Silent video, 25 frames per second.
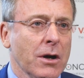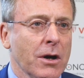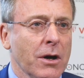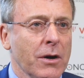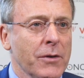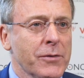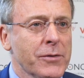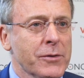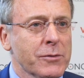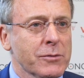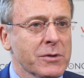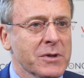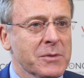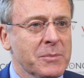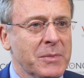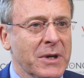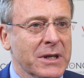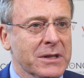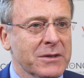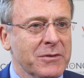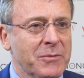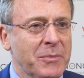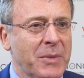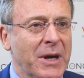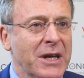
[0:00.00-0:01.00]
of the
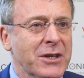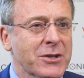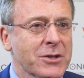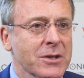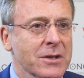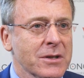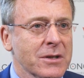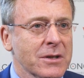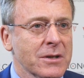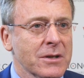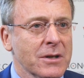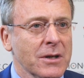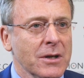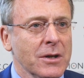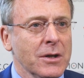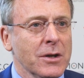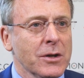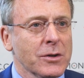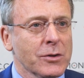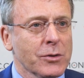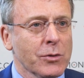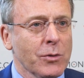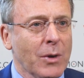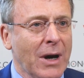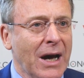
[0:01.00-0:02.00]
respective patient
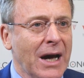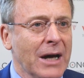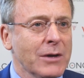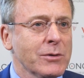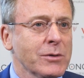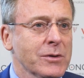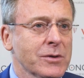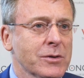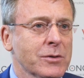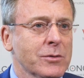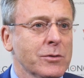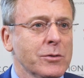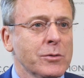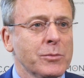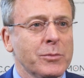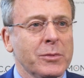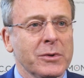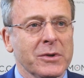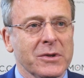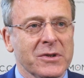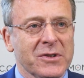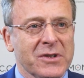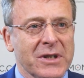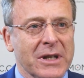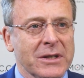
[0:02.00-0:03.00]
to a high risk
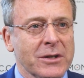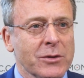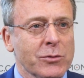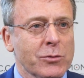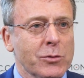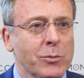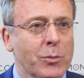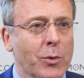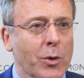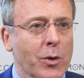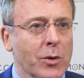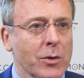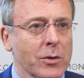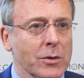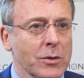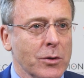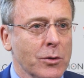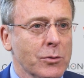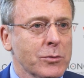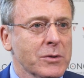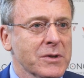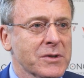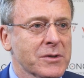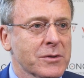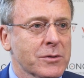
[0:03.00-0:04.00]
group, standard group or a
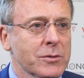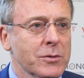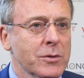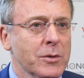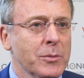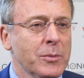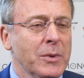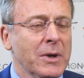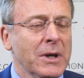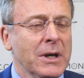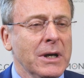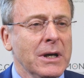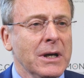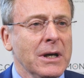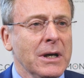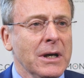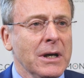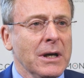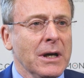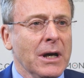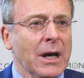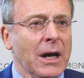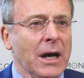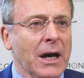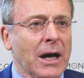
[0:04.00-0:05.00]
low risk group
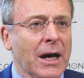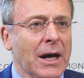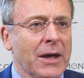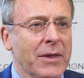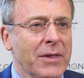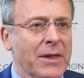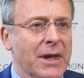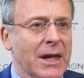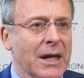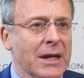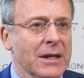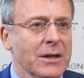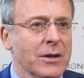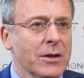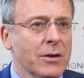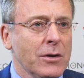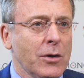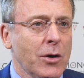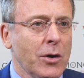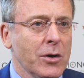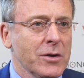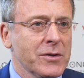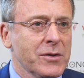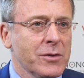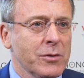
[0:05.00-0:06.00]
and then
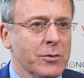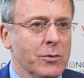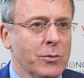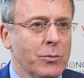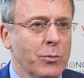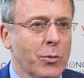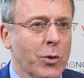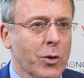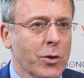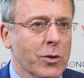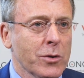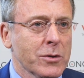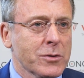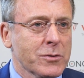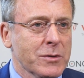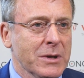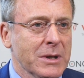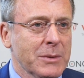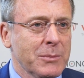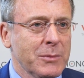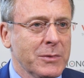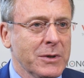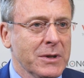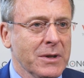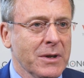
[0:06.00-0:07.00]
also more
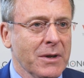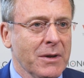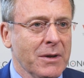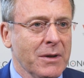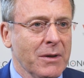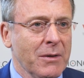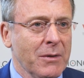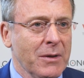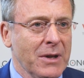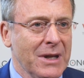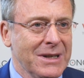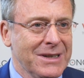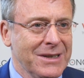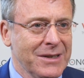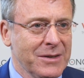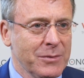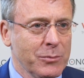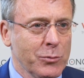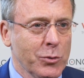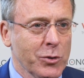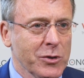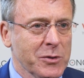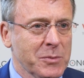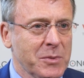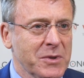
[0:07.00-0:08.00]
treatment that is
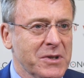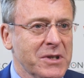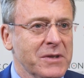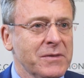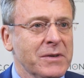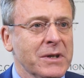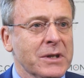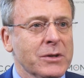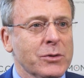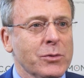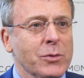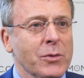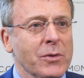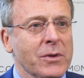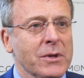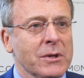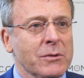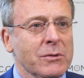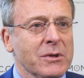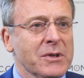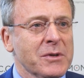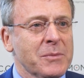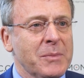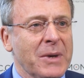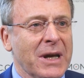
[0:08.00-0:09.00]
more specific to
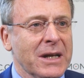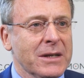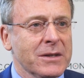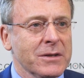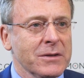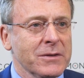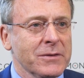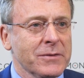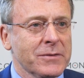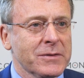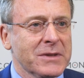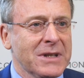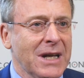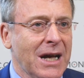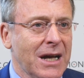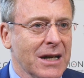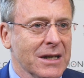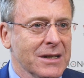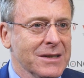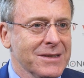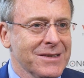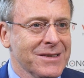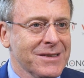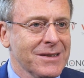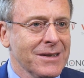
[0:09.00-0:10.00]
the respective
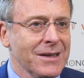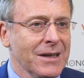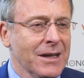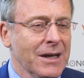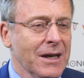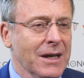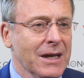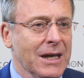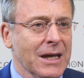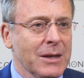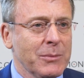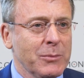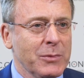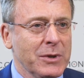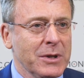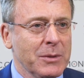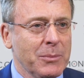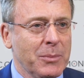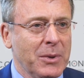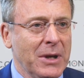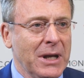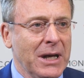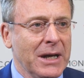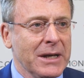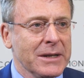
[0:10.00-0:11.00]
targets can be
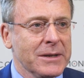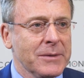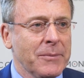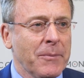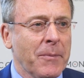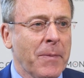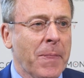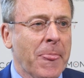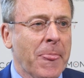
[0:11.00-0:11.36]
applied.